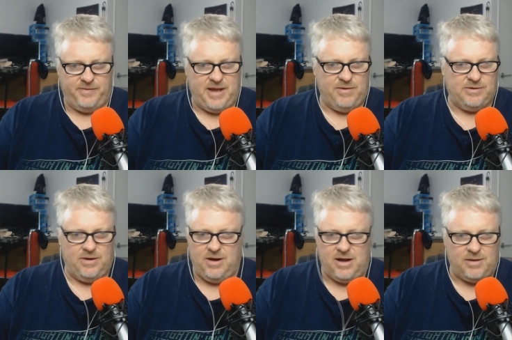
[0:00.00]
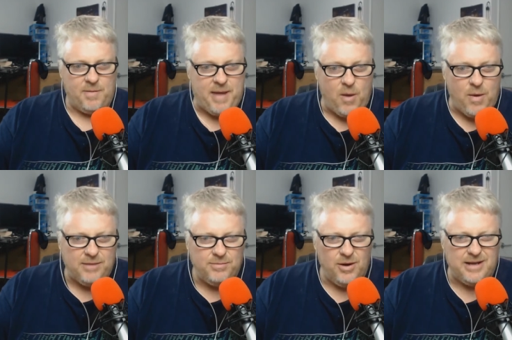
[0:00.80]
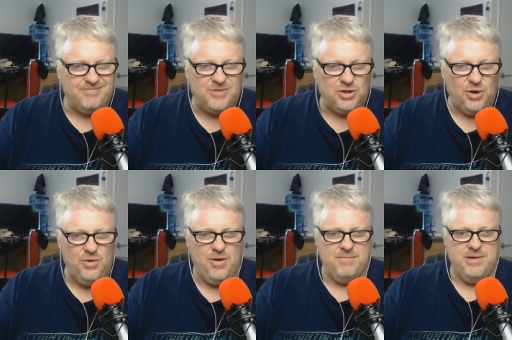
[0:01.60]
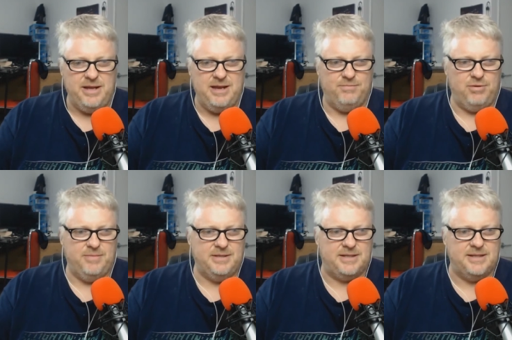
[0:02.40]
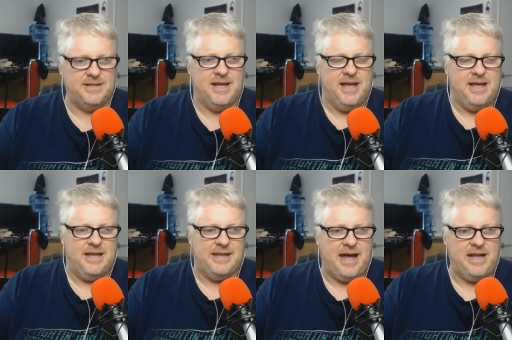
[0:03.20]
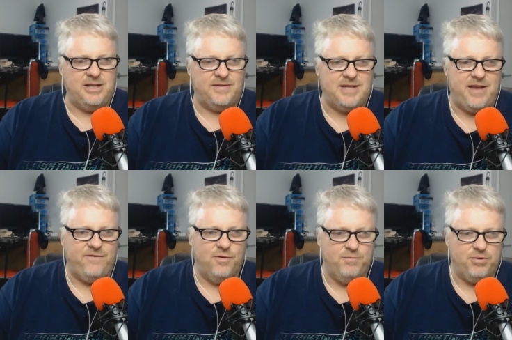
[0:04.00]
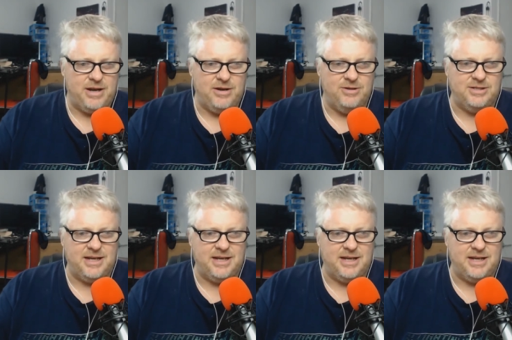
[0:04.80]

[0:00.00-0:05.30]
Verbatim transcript: there was oh, about 1.2 million premises in the HFC footprint whose